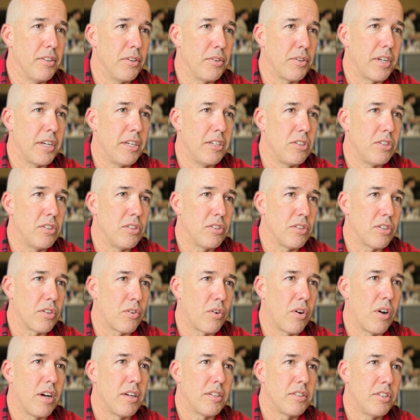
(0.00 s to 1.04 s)
locations
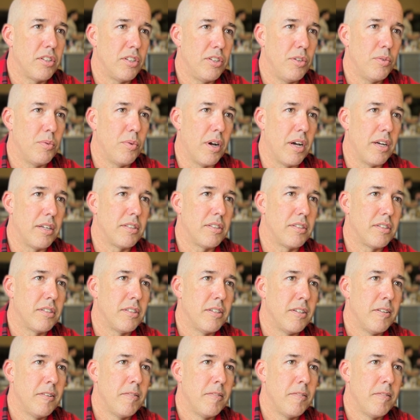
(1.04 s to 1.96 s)
across the U.S.,